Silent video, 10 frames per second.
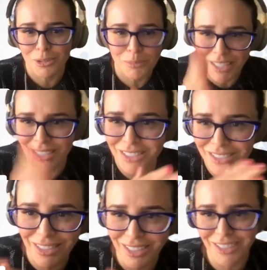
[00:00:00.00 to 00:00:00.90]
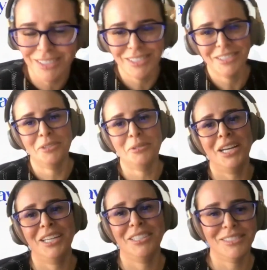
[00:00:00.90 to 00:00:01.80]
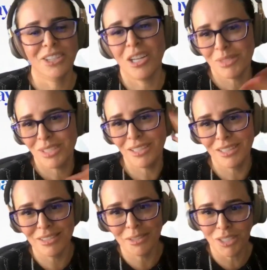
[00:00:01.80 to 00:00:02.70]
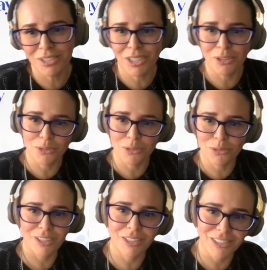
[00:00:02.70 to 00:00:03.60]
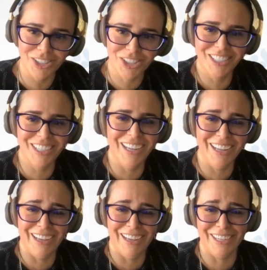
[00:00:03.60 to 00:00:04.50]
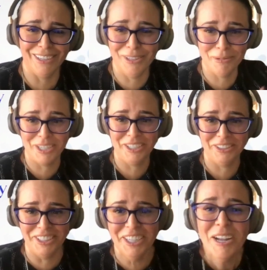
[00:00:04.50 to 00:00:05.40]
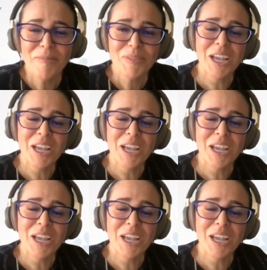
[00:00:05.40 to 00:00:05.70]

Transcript: I don't know, bendecida, right? Sorry, I'm saying it in Spanish. I don't know how to say it in English. I don't know, whatever.